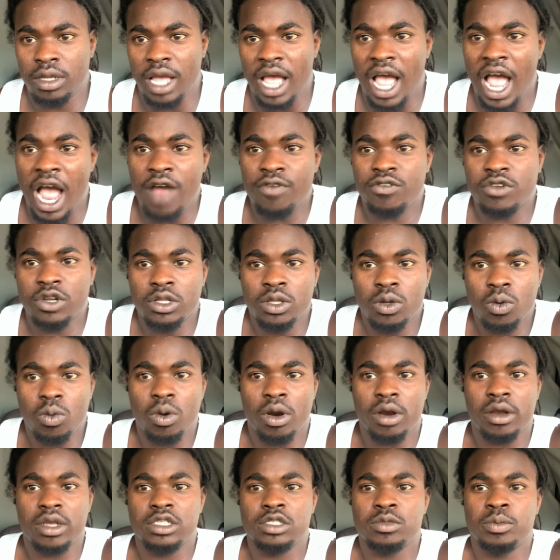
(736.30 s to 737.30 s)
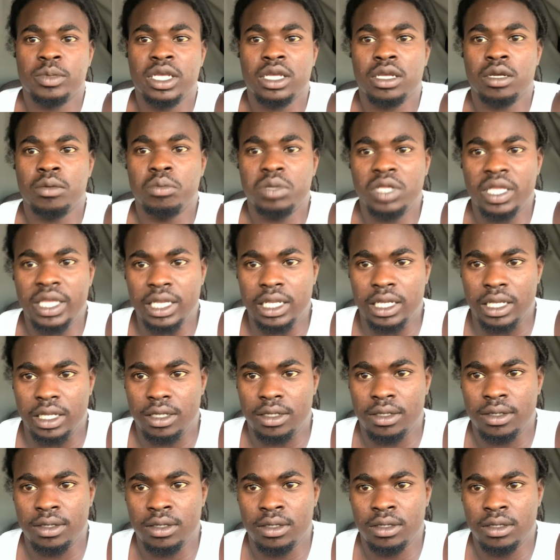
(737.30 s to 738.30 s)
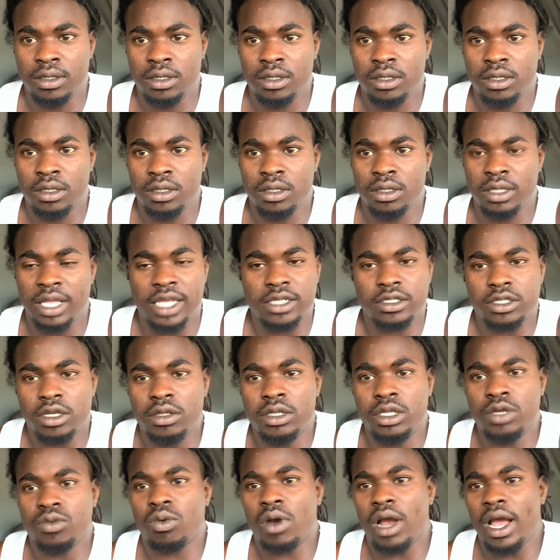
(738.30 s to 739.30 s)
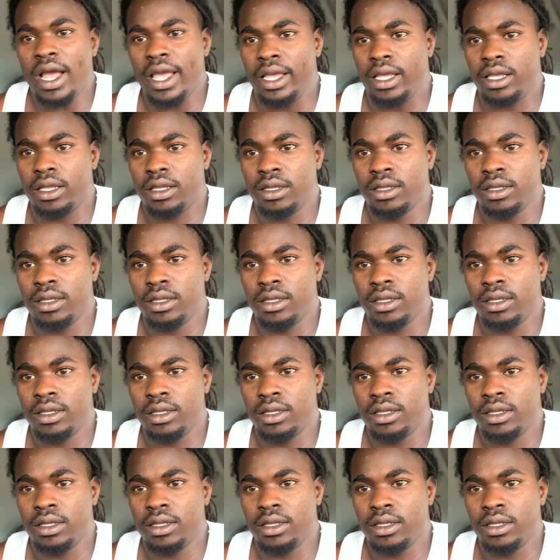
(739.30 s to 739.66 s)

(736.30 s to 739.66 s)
after the work has been completed. That's only right.